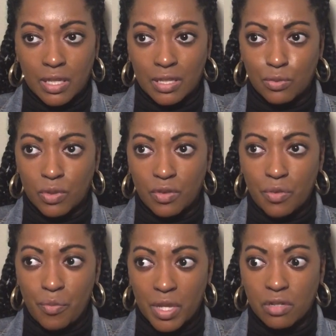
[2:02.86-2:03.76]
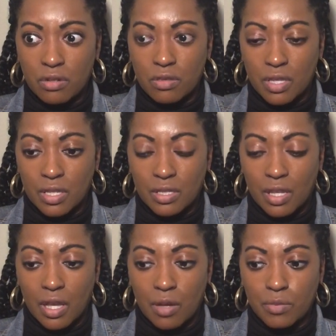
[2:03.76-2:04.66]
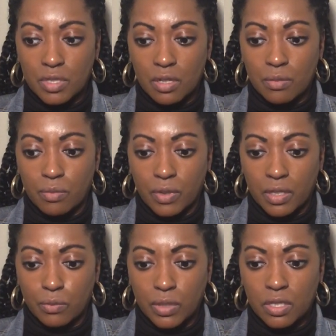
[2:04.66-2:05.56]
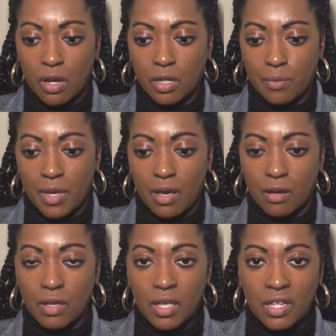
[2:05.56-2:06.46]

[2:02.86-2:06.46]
It's one of the major things that comes up when we talk about